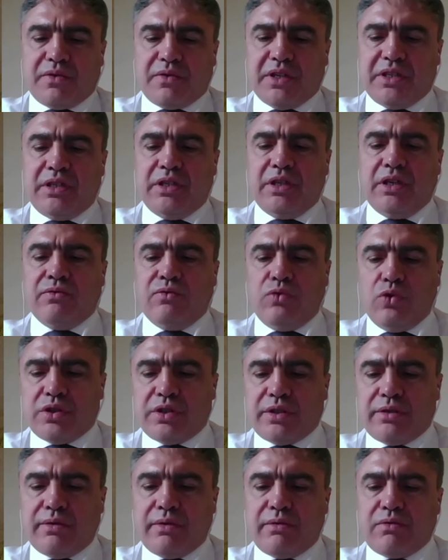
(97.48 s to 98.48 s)
You know, you can
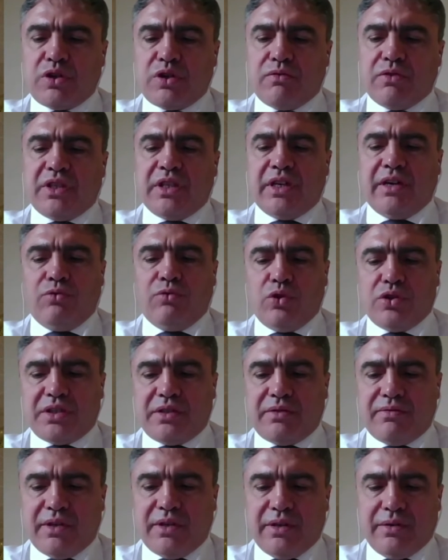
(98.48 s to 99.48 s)
hardly
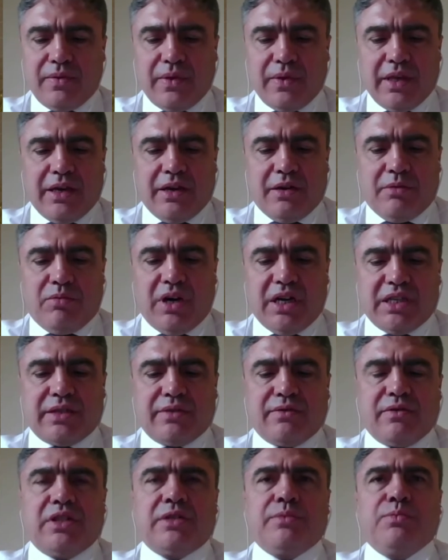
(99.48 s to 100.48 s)
surprise somebody
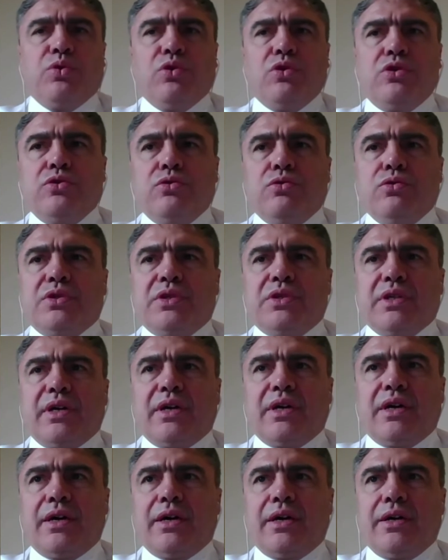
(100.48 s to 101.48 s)
in
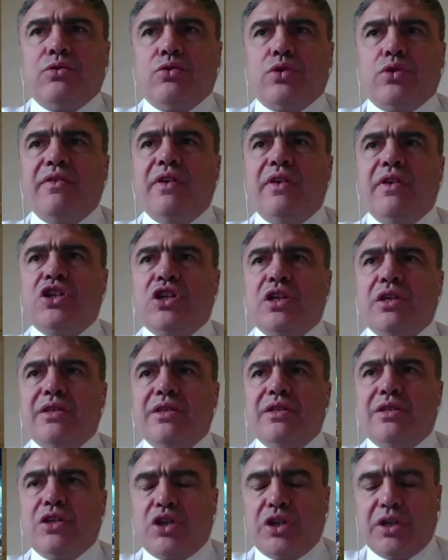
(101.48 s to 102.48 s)
plant growing
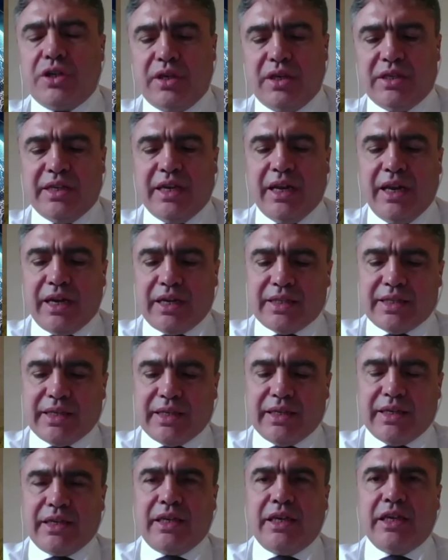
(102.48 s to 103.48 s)
and animal
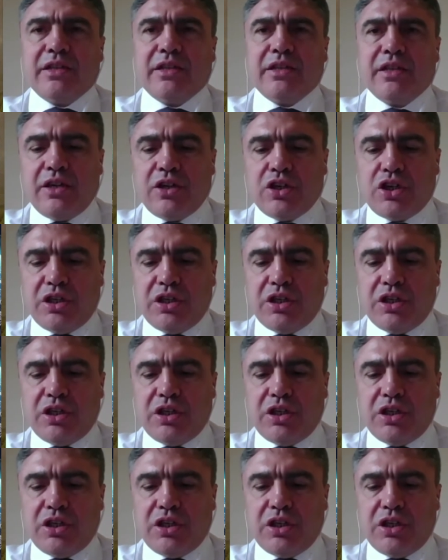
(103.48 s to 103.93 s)
breeding